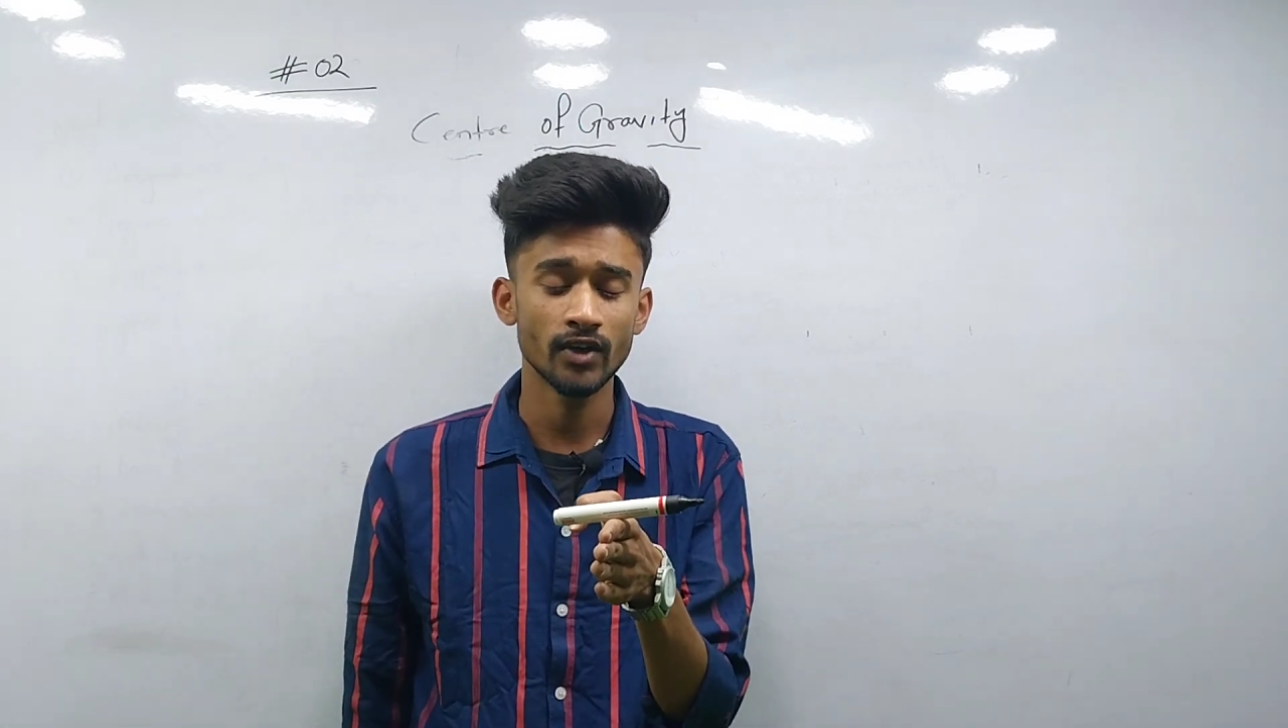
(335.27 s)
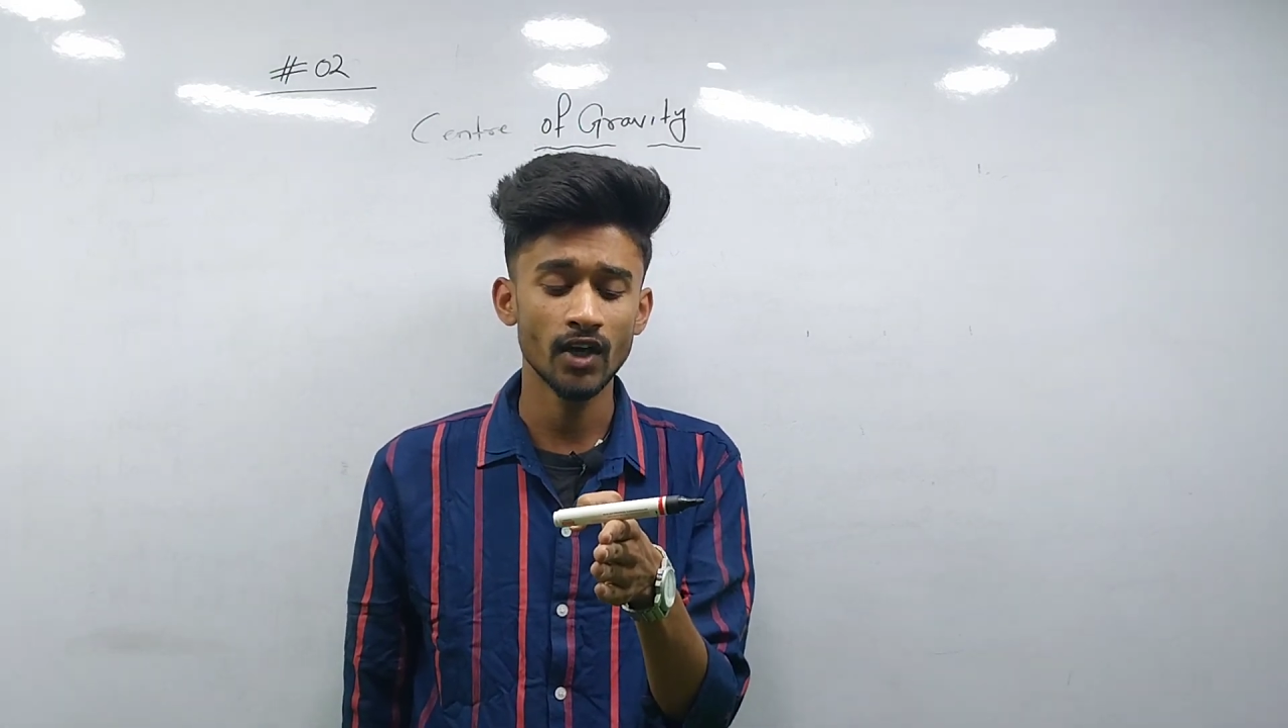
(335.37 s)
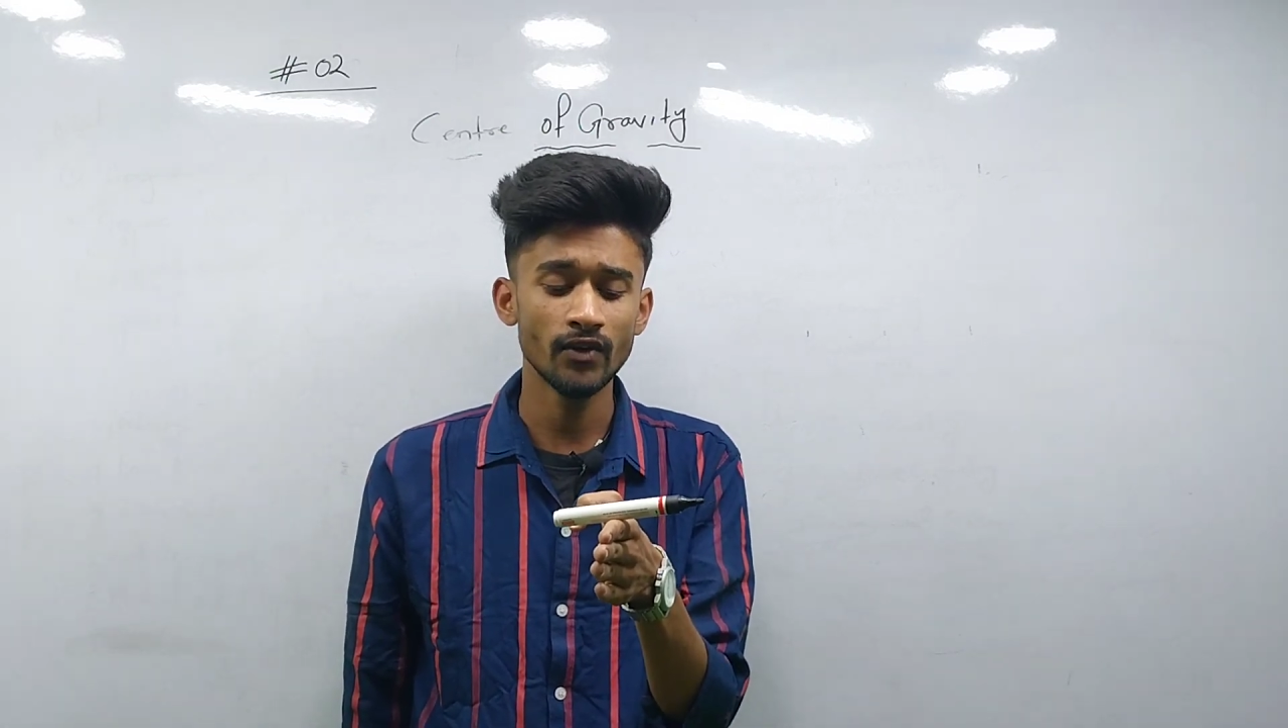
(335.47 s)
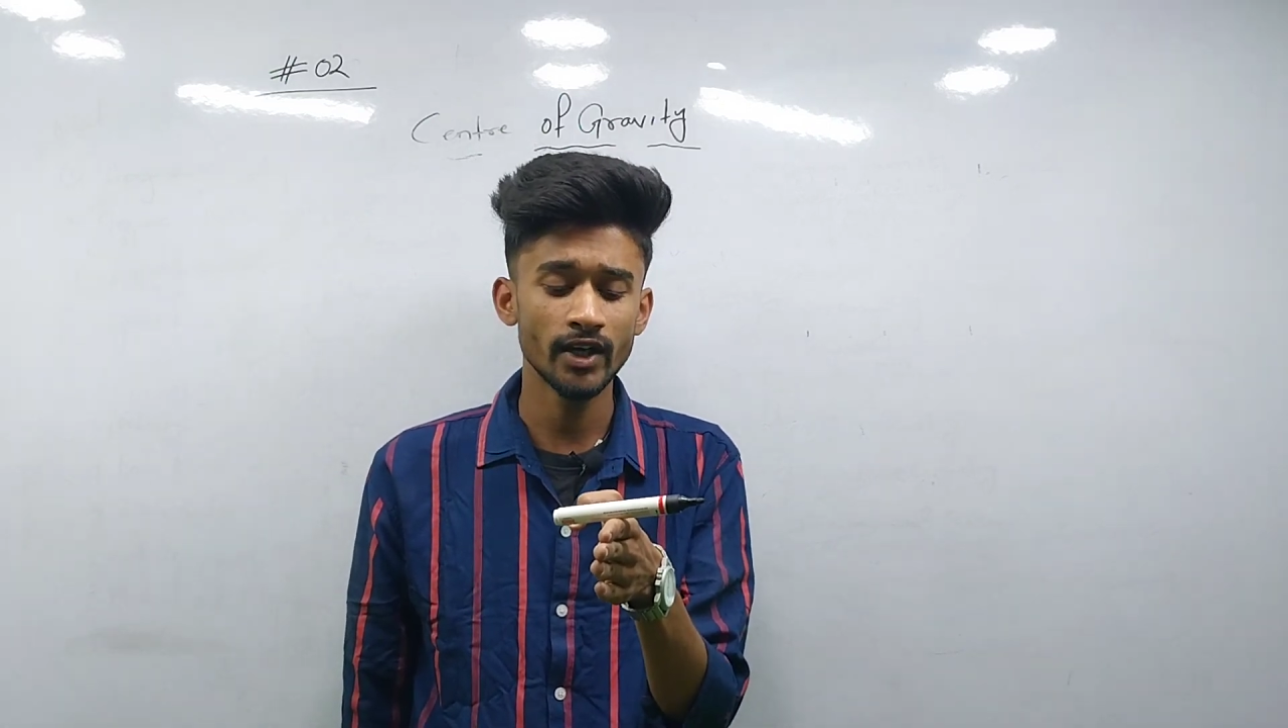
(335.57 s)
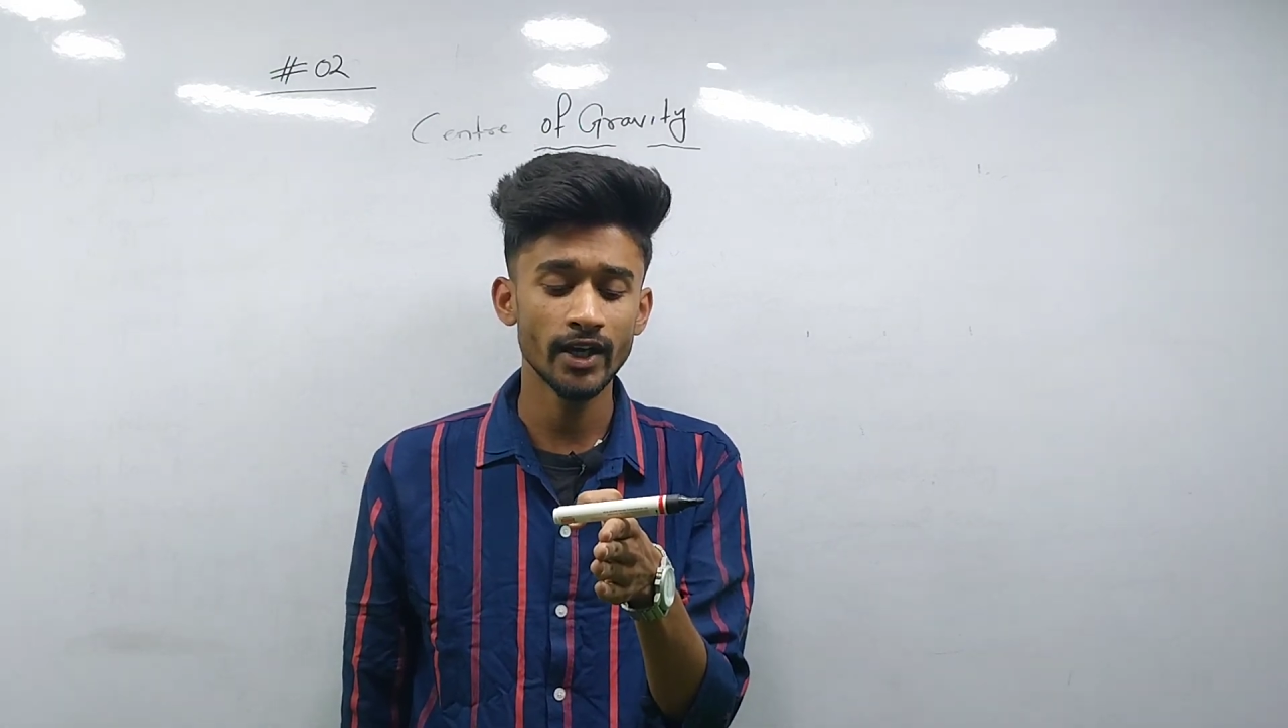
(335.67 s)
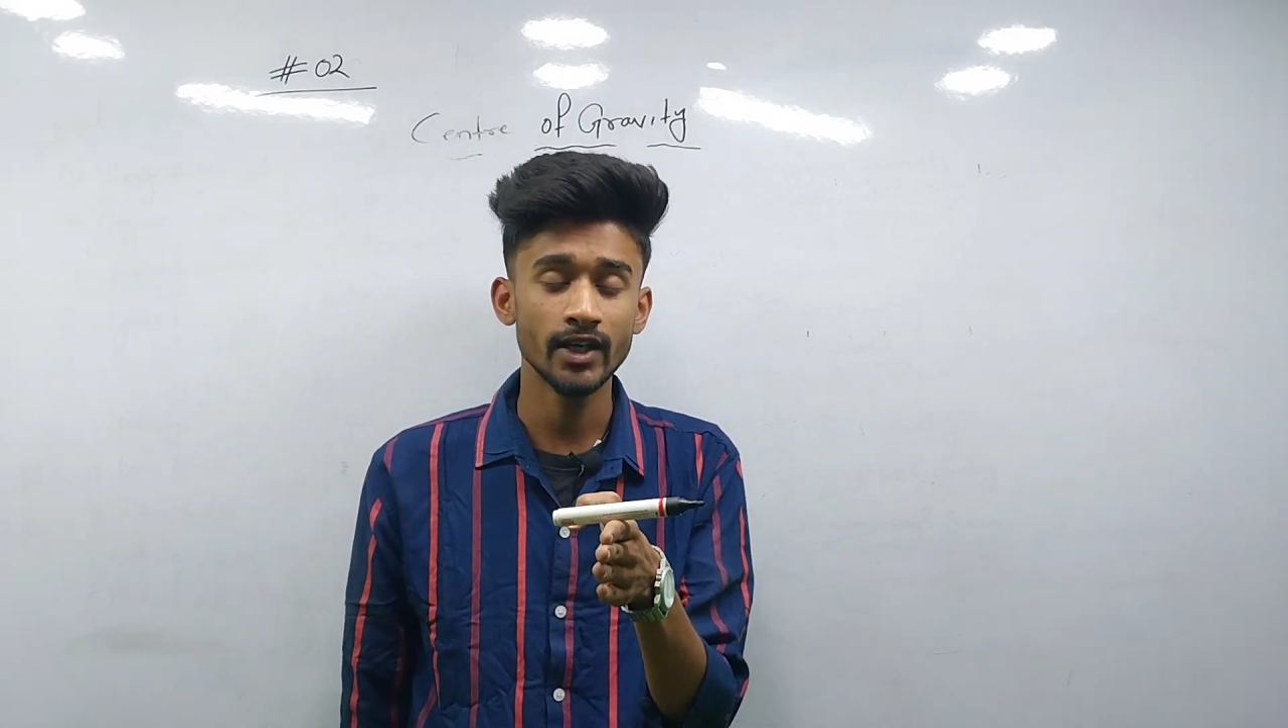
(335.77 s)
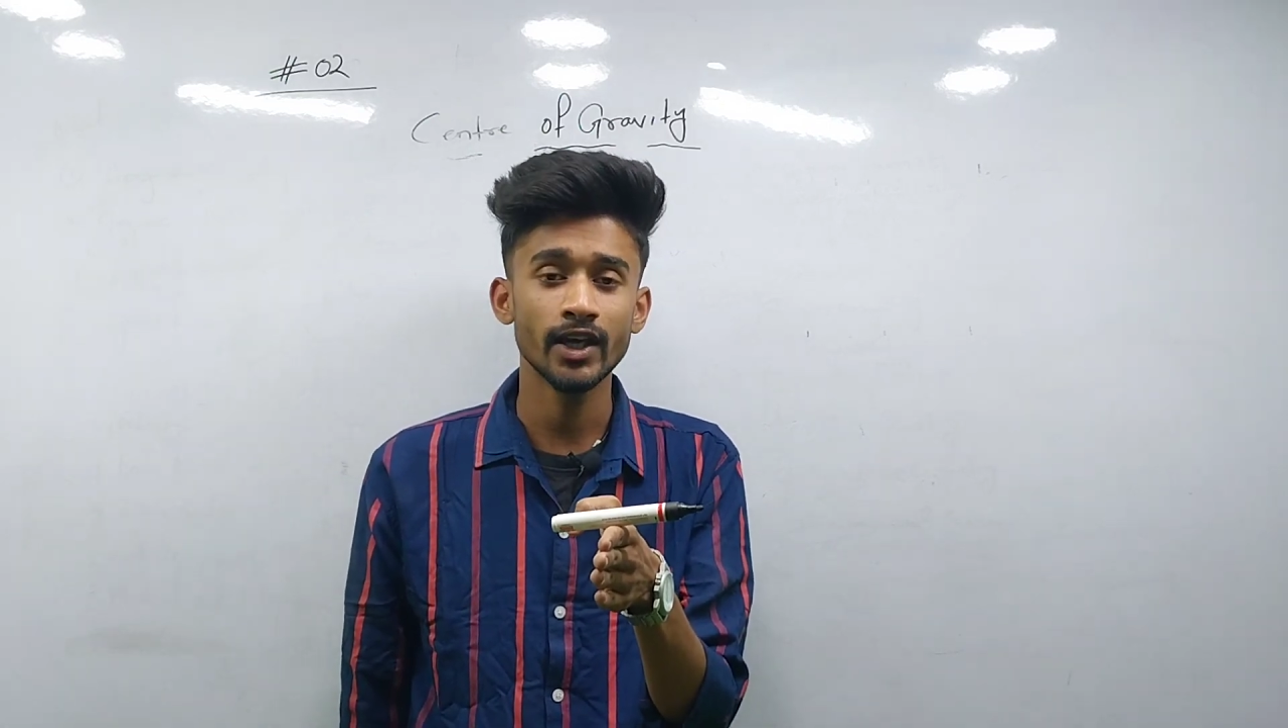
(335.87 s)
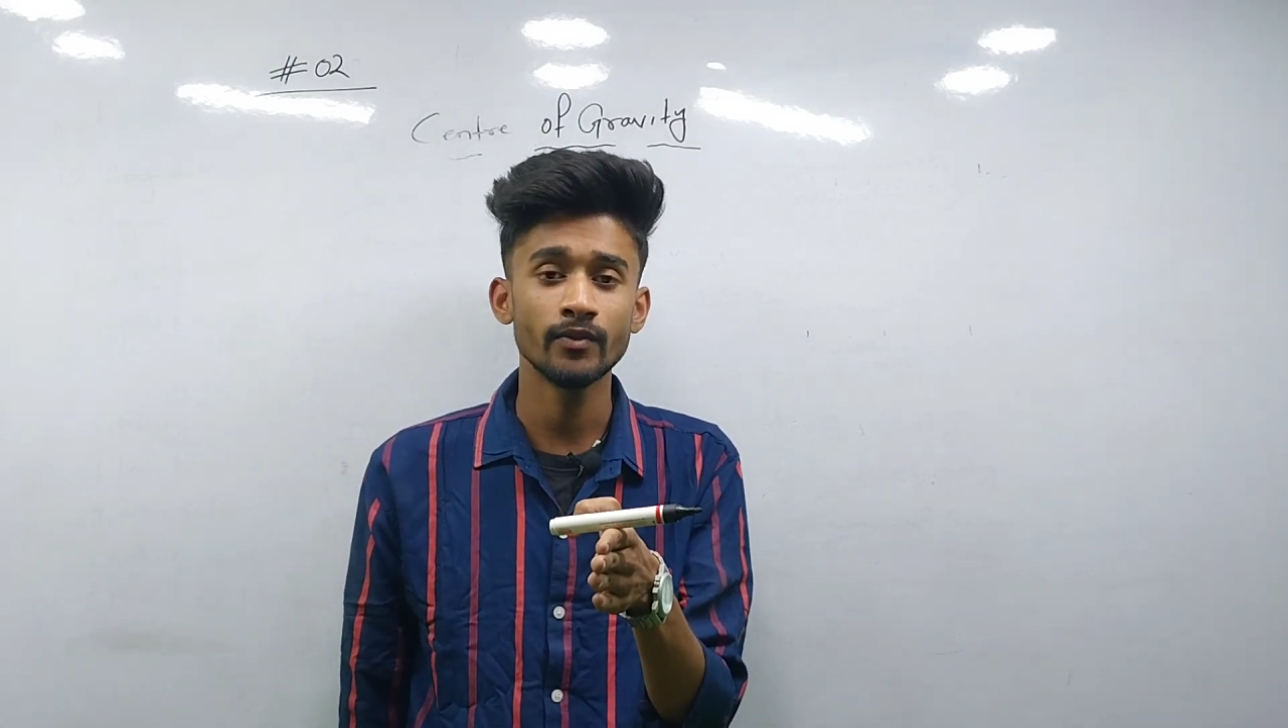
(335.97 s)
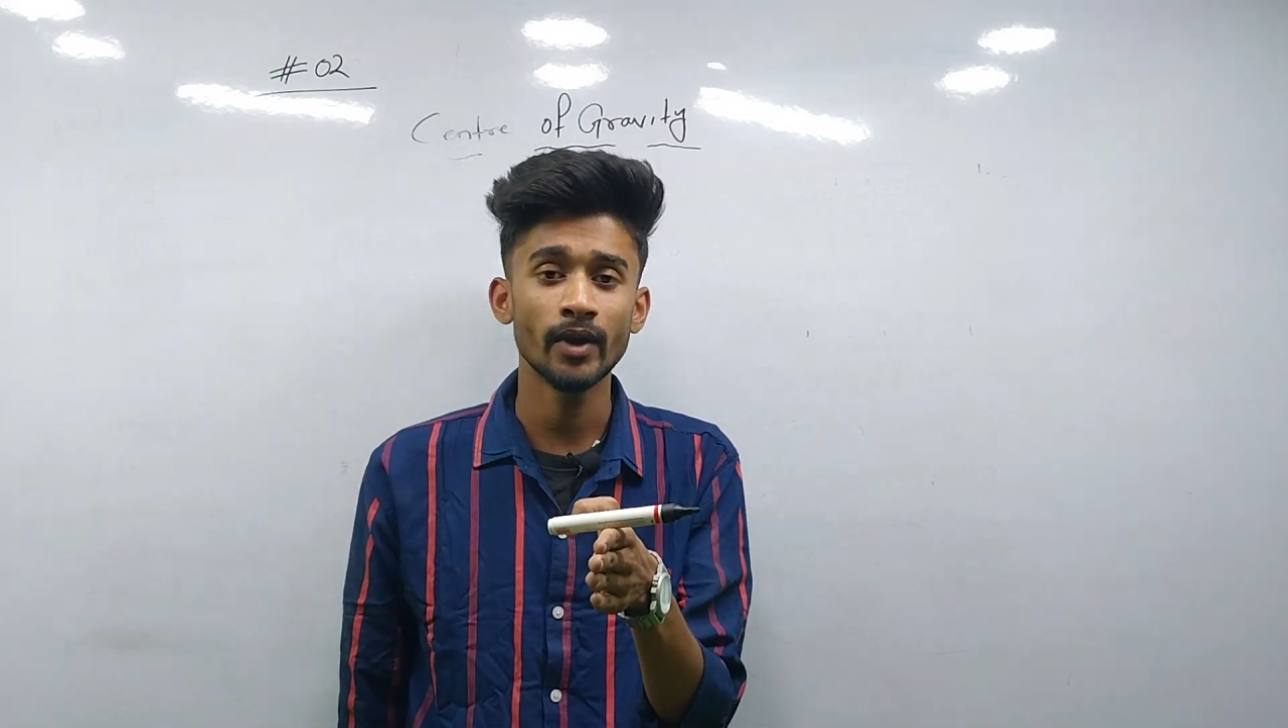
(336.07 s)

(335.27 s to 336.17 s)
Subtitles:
gravity and can